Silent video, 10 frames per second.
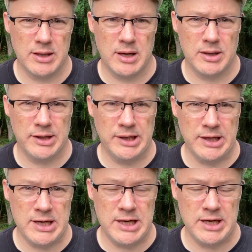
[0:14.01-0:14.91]
uh,
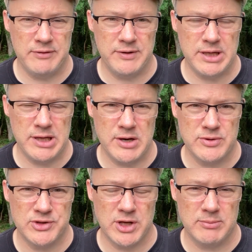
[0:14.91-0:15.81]
getting any
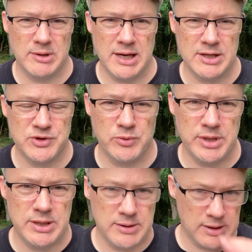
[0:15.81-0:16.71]
videos up last
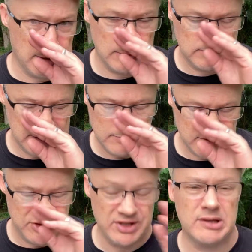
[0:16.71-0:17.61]
week. Um, I
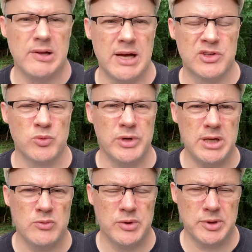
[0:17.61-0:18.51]
was sick last
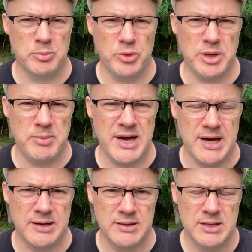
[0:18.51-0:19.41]
week with a pretty
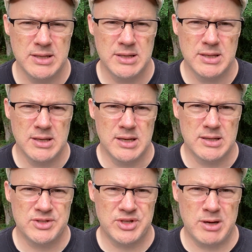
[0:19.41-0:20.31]
bad
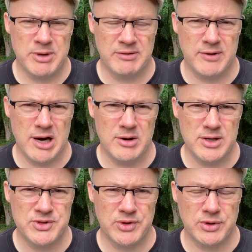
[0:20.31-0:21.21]
stomach
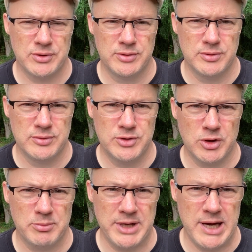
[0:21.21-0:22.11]
virus that
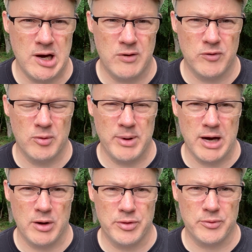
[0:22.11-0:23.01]
took me out for
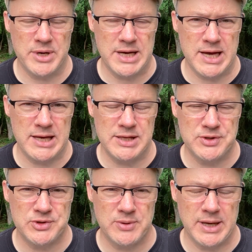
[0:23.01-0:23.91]
about three
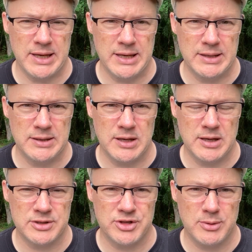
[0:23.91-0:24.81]
days. And
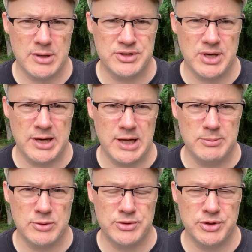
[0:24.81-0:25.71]
uh, so I was not
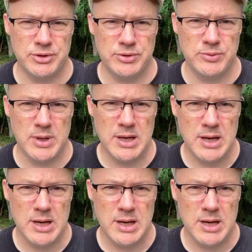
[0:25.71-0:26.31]
able to